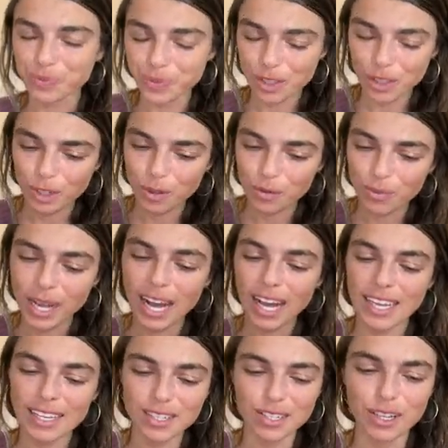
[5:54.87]
So
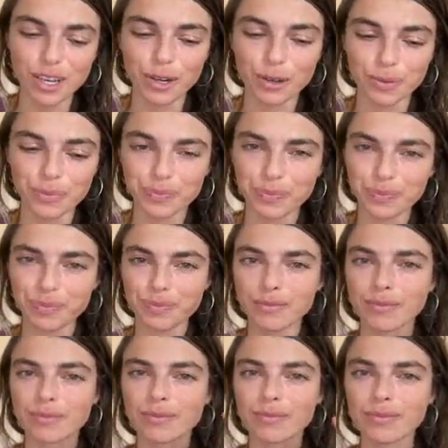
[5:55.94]
ISO,
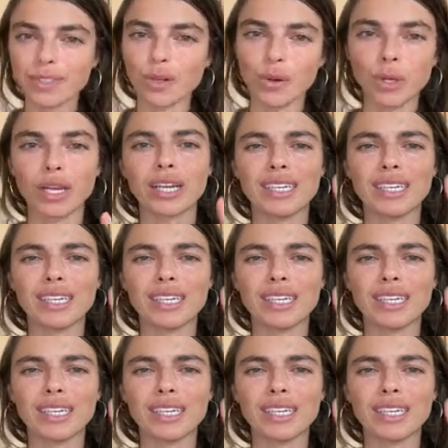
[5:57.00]
hold on,